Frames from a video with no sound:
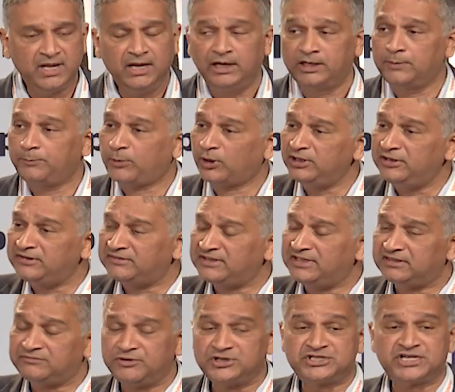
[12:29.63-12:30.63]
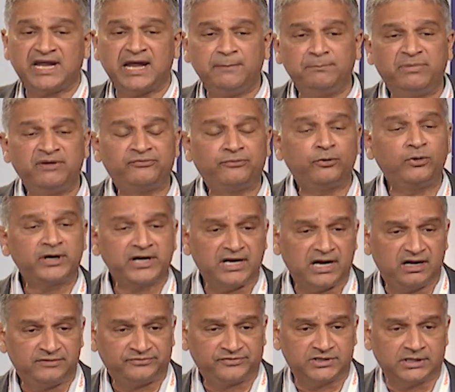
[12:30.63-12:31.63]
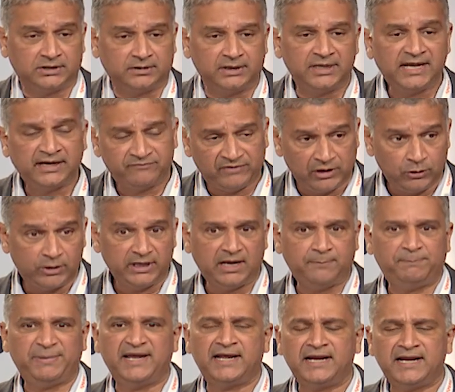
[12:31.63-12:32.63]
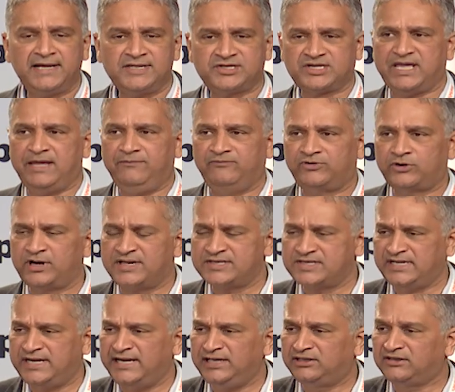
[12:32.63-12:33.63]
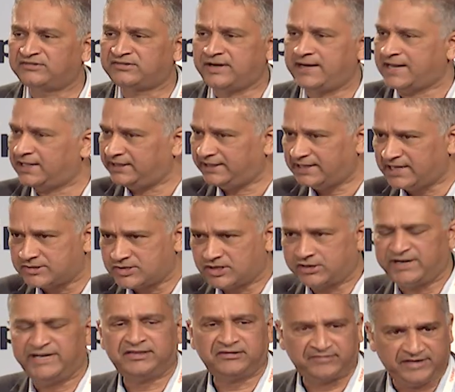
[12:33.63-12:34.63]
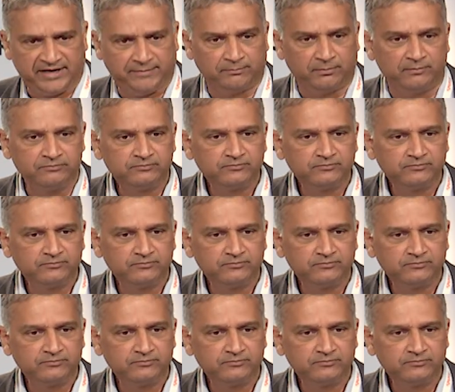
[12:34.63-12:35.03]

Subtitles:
The policies which came before and after, like if I look at the PLI scheme for us in industry, I think that's a great scheme.